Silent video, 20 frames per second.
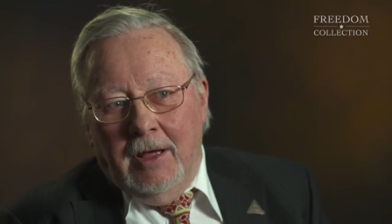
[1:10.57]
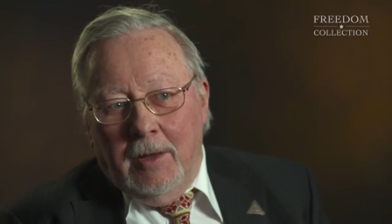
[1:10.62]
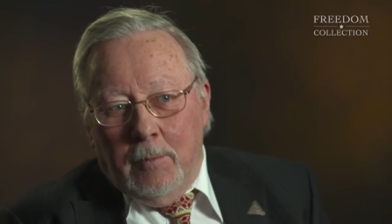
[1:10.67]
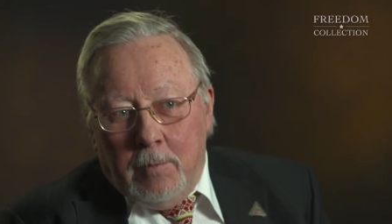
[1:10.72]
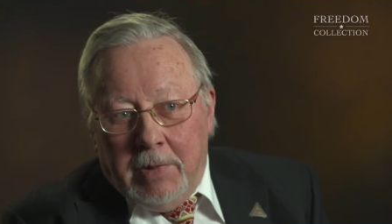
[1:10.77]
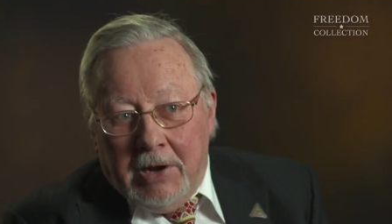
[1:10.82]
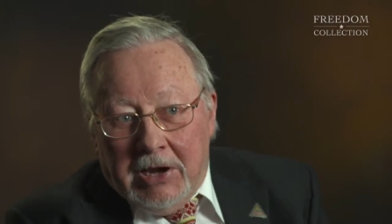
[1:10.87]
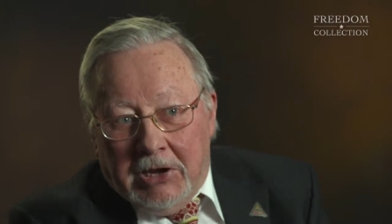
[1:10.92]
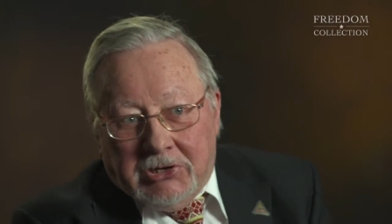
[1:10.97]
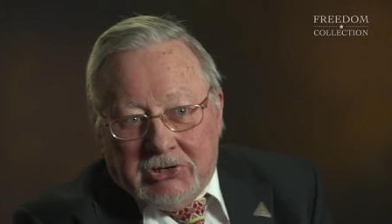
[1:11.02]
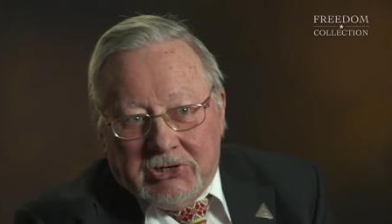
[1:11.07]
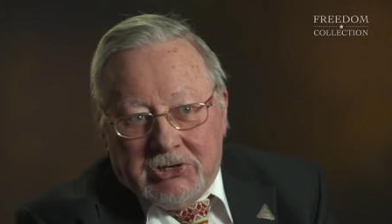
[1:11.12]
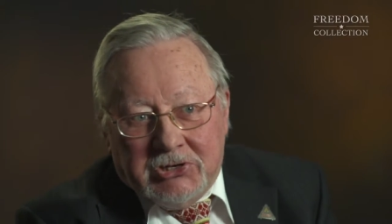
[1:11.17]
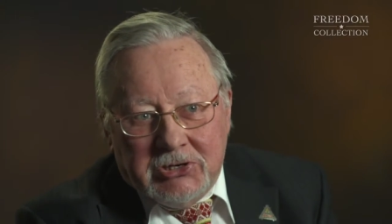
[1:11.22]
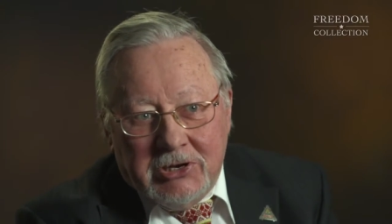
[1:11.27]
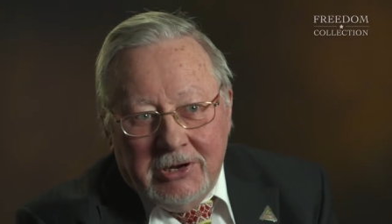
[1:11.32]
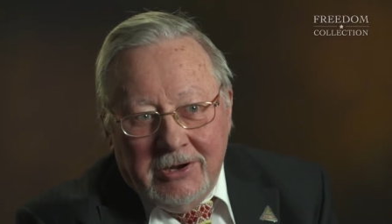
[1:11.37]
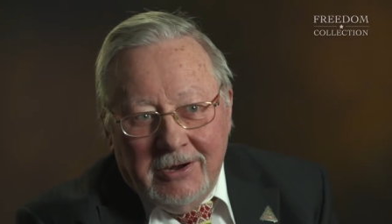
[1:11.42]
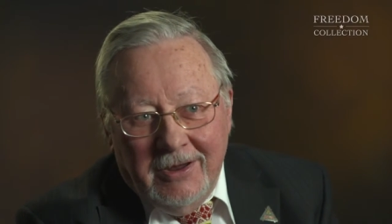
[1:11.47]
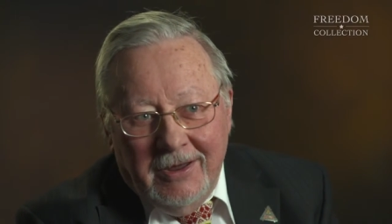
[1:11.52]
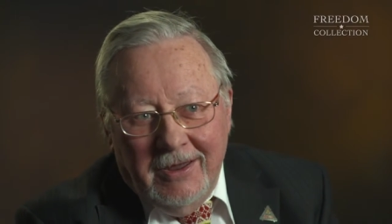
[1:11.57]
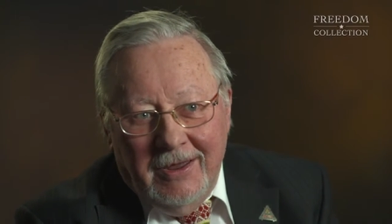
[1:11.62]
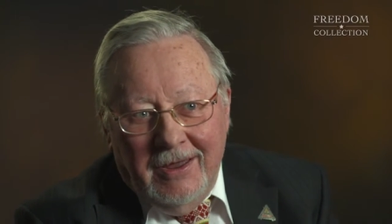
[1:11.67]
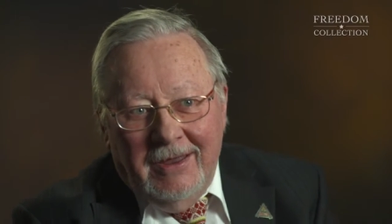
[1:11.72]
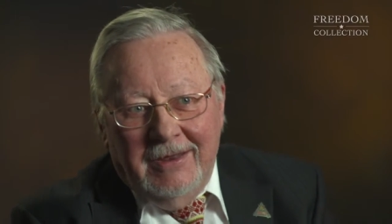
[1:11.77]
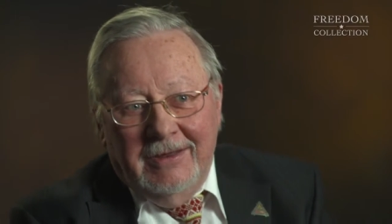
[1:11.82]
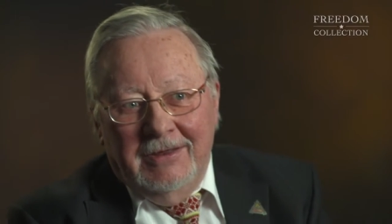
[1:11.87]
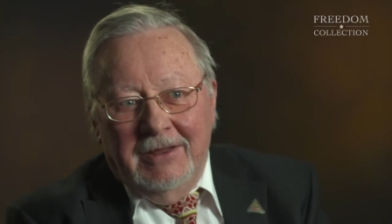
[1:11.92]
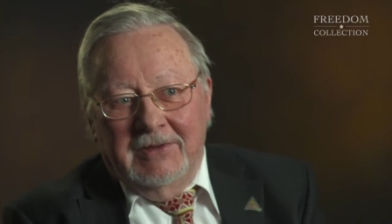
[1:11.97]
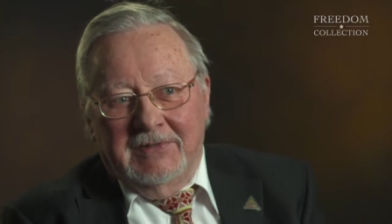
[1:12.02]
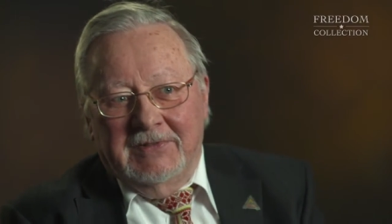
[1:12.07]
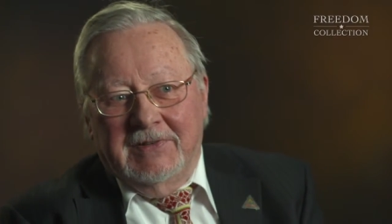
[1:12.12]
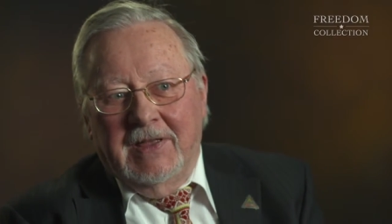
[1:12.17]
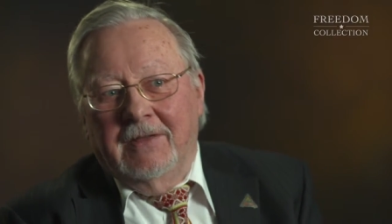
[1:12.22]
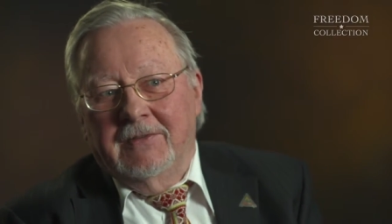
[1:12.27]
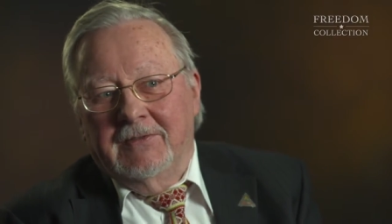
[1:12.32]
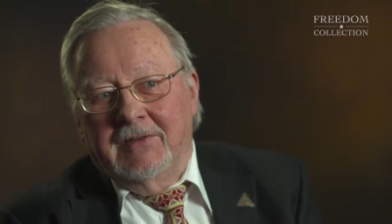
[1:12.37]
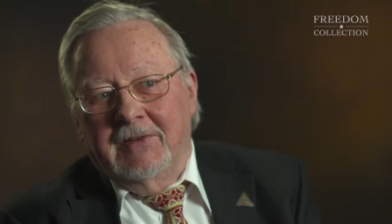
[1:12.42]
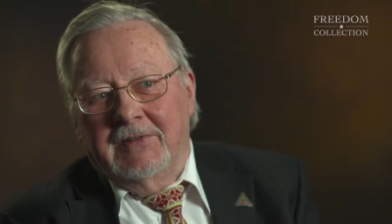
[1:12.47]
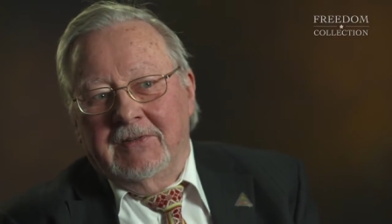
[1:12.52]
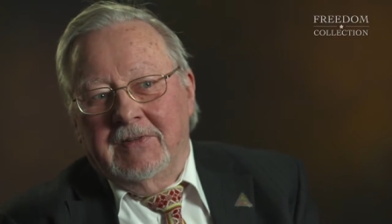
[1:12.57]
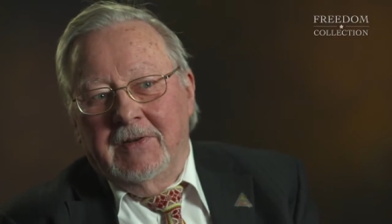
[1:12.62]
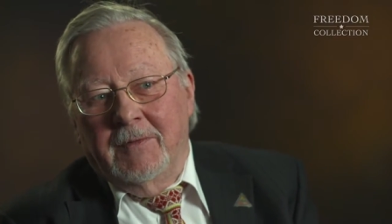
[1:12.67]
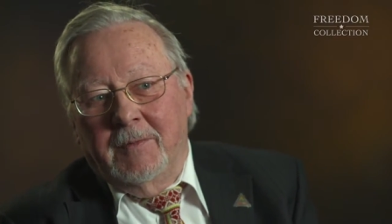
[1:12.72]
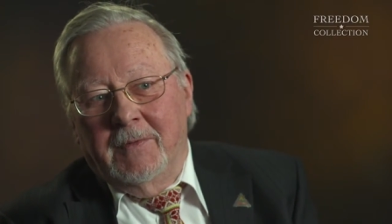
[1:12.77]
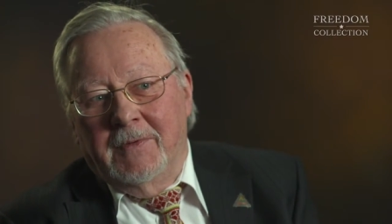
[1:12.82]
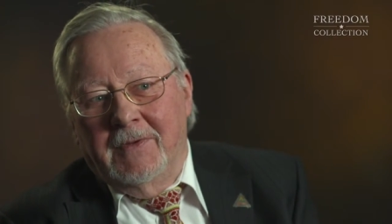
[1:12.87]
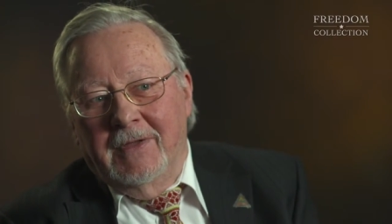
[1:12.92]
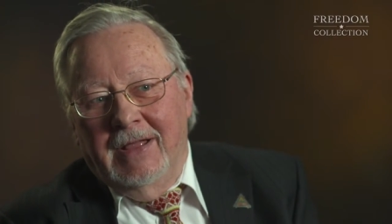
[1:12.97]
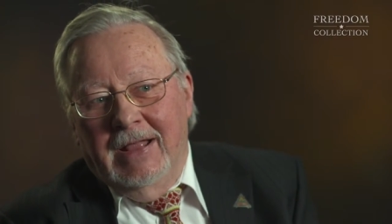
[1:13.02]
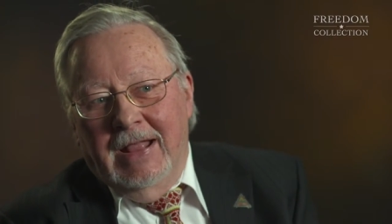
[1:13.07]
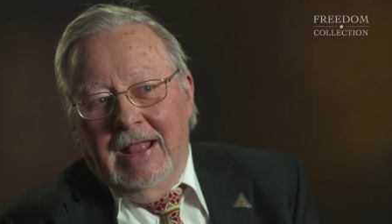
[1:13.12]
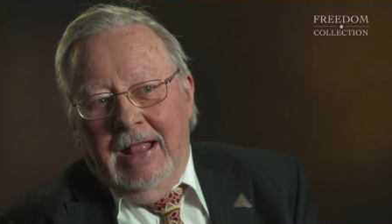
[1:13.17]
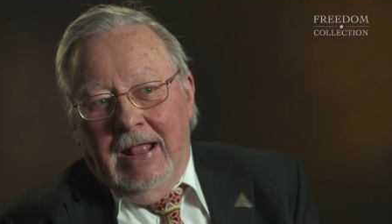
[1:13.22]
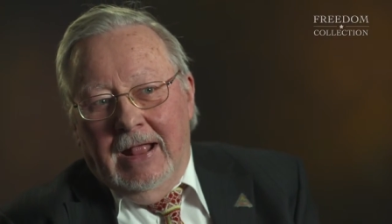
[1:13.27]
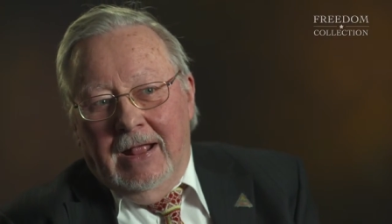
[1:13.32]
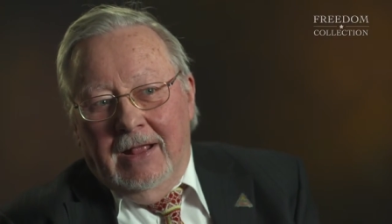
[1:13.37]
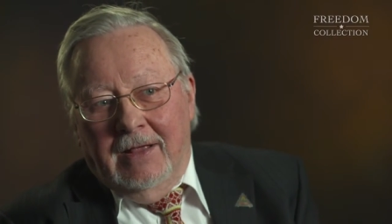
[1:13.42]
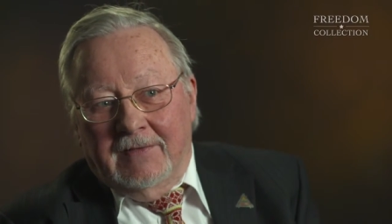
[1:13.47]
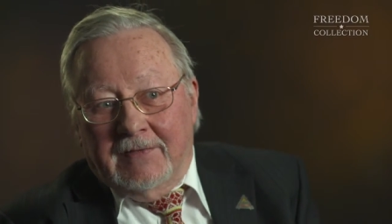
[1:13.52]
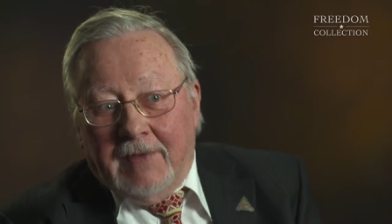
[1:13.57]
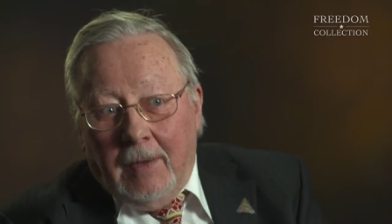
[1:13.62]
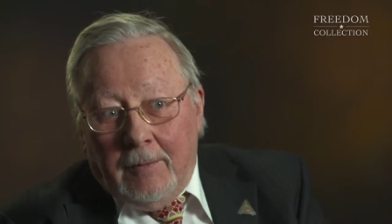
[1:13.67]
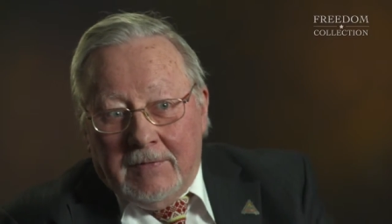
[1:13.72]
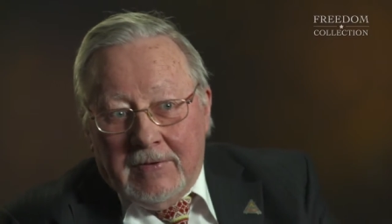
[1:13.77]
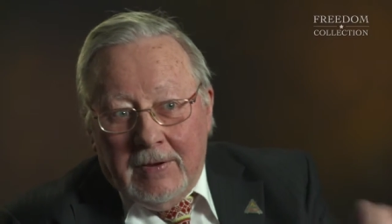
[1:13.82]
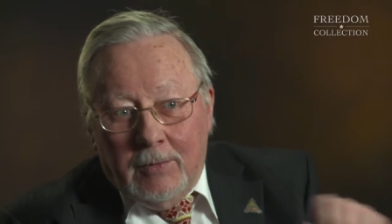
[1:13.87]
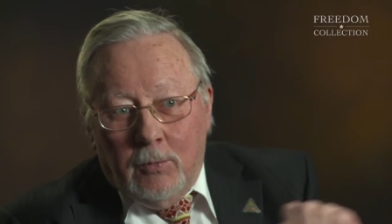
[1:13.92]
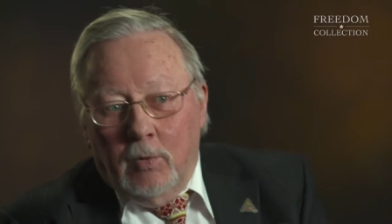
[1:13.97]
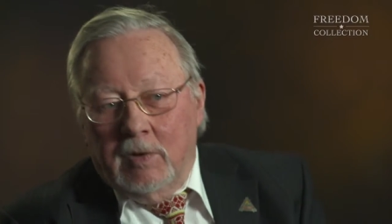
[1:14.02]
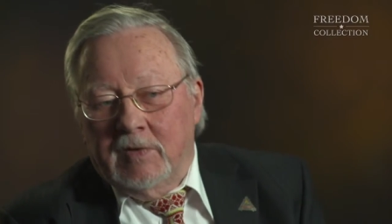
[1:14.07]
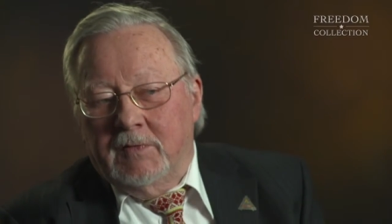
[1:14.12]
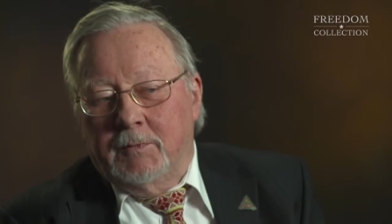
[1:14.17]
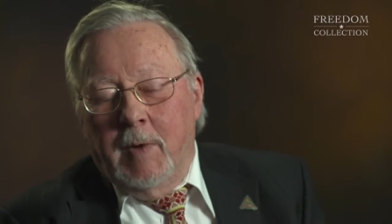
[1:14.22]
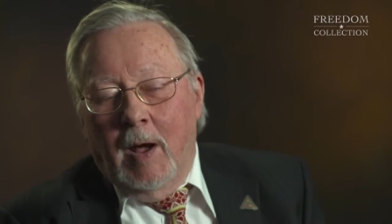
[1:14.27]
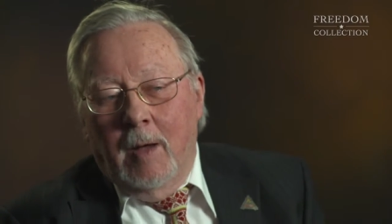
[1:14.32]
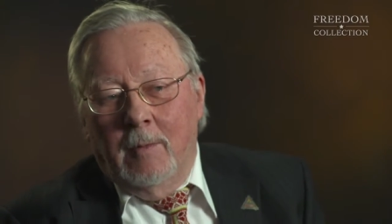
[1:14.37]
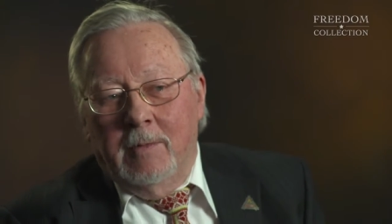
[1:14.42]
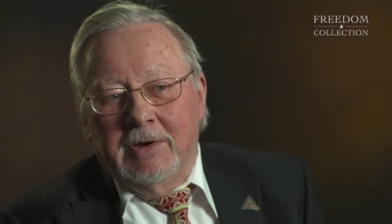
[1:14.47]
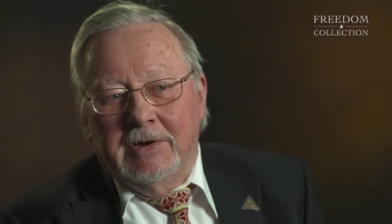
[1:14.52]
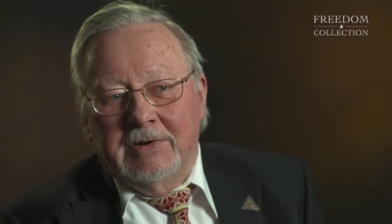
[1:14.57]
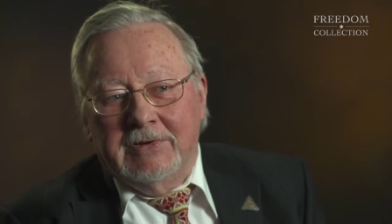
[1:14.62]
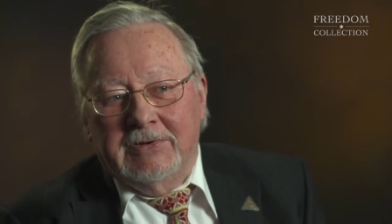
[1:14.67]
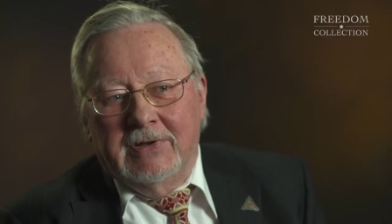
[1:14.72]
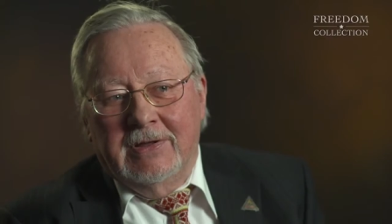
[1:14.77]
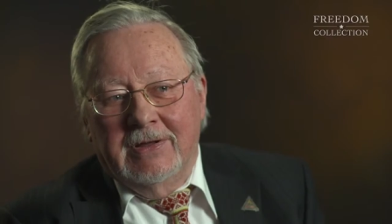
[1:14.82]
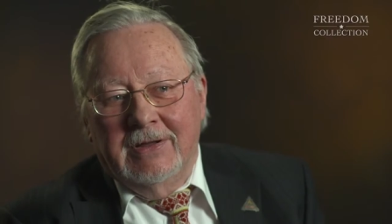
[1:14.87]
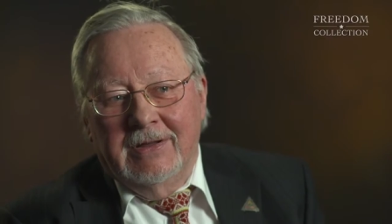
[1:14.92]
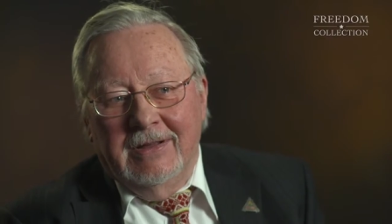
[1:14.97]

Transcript: breach in the censorship. Something was published.